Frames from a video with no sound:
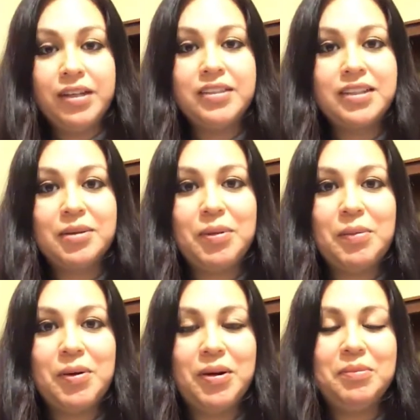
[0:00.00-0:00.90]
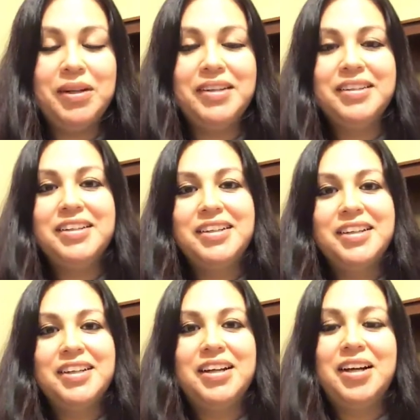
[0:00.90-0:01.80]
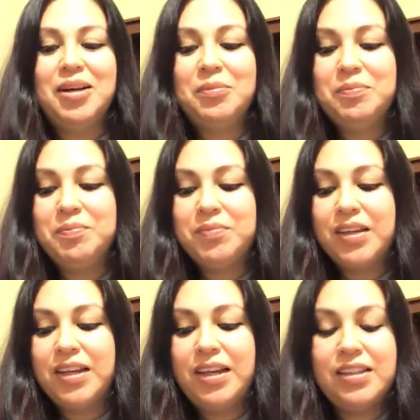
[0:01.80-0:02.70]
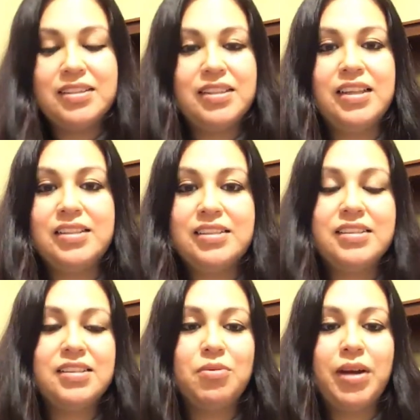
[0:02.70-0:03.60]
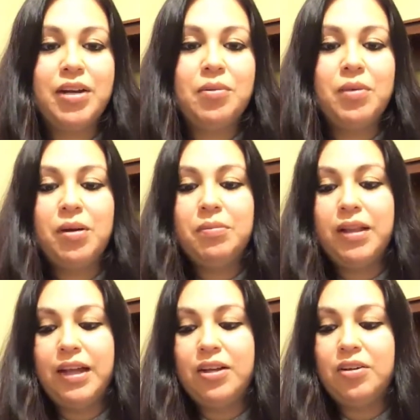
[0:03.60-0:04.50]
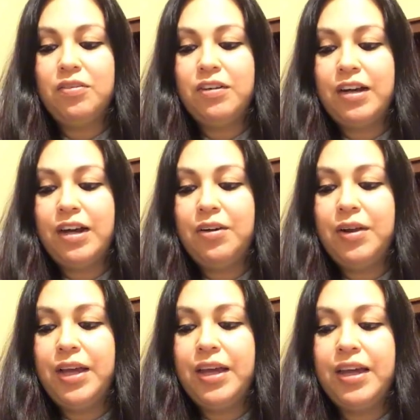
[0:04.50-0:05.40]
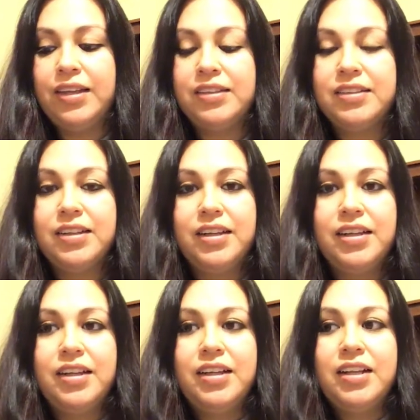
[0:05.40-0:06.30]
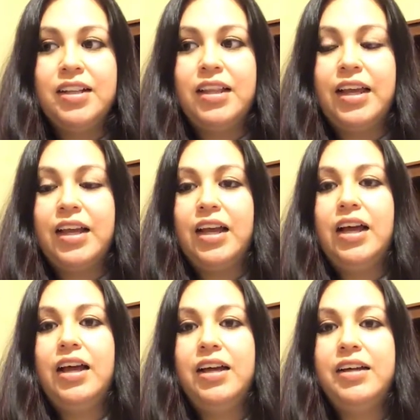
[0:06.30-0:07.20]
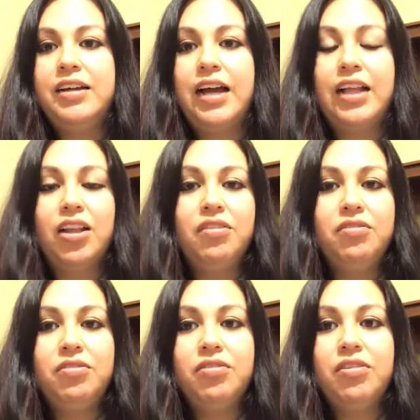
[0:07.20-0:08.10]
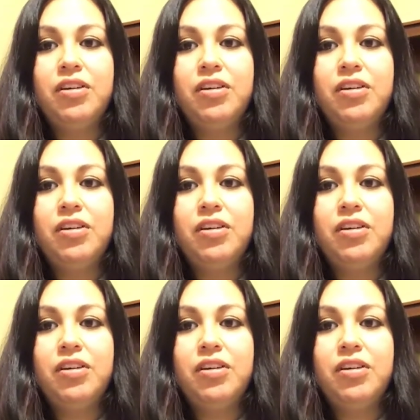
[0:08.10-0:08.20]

it is going to be a mom, but it's the Writermom planner for now. And like I love